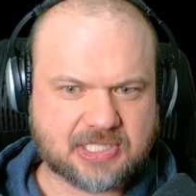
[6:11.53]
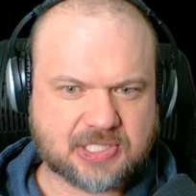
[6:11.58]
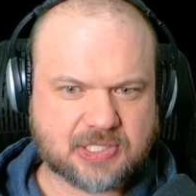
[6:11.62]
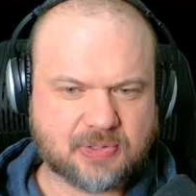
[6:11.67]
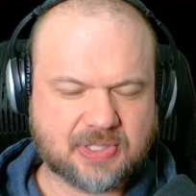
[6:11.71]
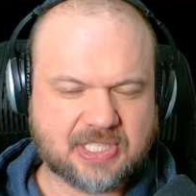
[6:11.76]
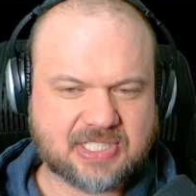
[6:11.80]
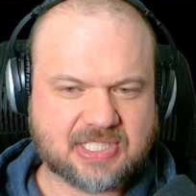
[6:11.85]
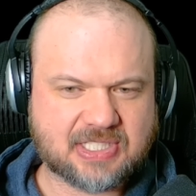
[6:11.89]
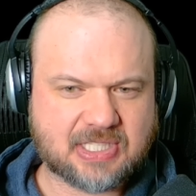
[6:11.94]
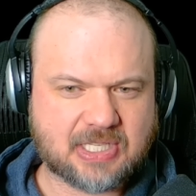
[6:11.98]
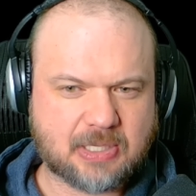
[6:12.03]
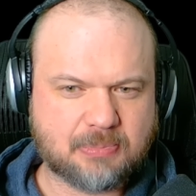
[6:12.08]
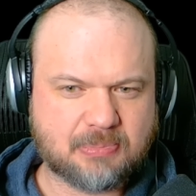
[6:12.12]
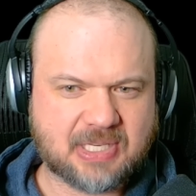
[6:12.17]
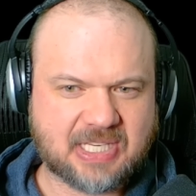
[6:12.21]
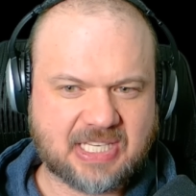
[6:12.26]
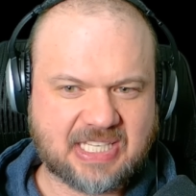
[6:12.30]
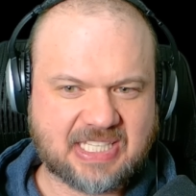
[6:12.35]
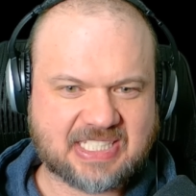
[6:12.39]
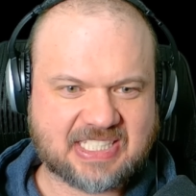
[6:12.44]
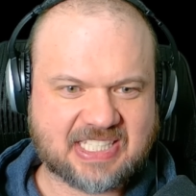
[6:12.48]
So this is a
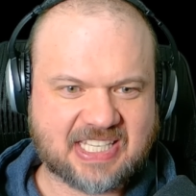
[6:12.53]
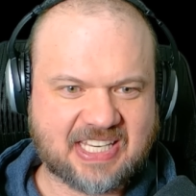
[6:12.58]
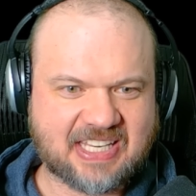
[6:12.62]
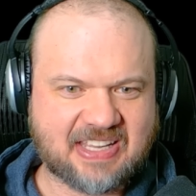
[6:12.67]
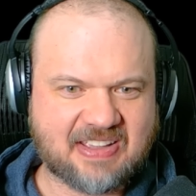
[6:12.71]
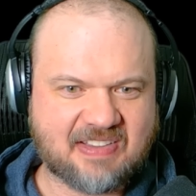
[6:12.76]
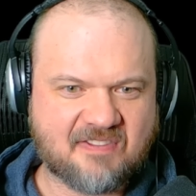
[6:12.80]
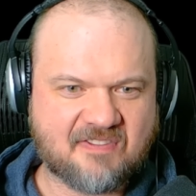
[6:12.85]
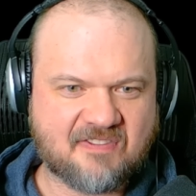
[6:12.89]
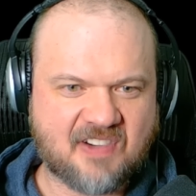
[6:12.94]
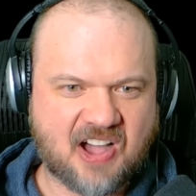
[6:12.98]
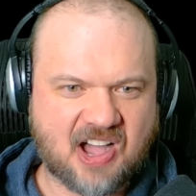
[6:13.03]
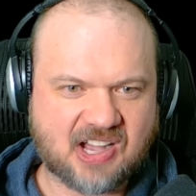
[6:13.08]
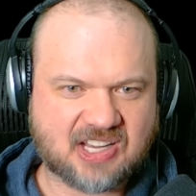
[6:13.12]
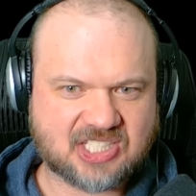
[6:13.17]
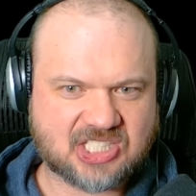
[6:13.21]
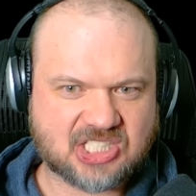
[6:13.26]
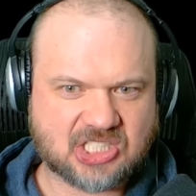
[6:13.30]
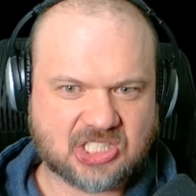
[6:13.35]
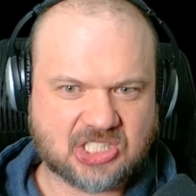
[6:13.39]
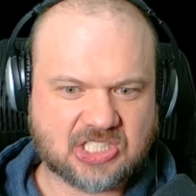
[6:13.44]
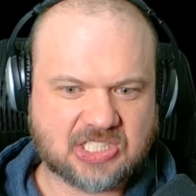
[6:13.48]
mini city
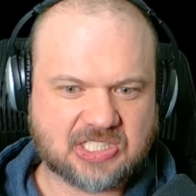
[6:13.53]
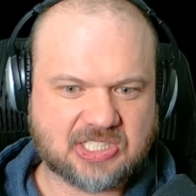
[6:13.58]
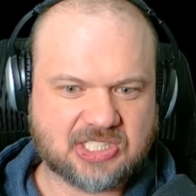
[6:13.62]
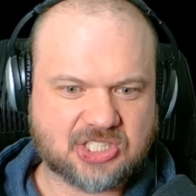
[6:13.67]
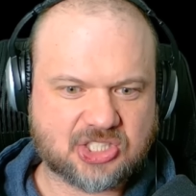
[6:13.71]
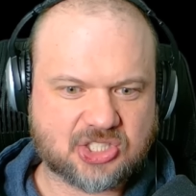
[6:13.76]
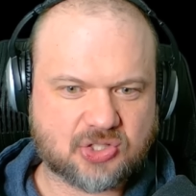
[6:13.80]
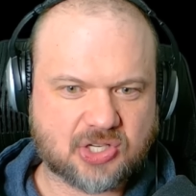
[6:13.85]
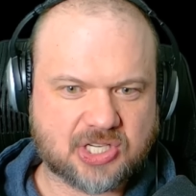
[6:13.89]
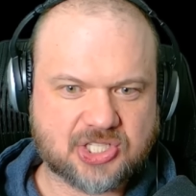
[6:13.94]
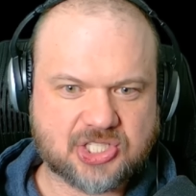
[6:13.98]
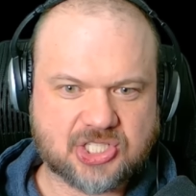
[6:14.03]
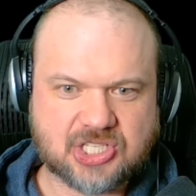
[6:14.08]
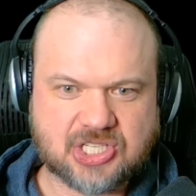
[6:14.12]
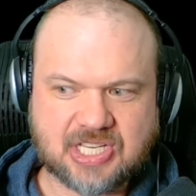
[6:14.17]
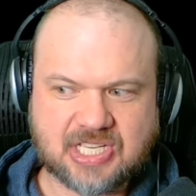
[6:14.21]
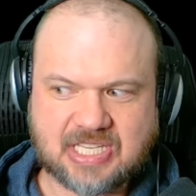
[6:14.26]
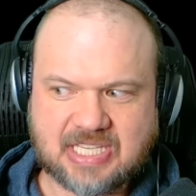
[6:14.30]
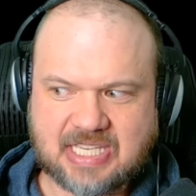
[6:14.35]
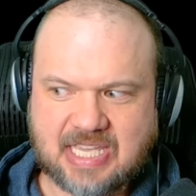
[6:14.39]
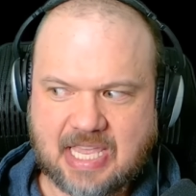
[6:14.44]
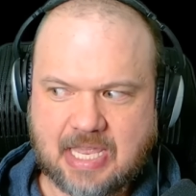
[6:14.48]
voxel destruction
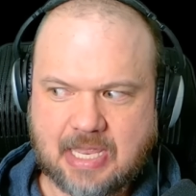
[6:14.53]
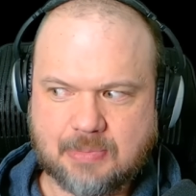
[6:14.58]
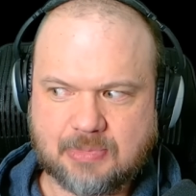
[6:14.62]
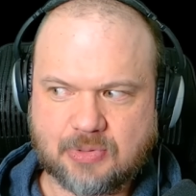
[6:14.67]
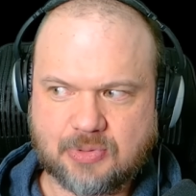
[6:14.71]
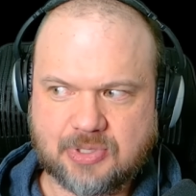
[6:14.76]
game.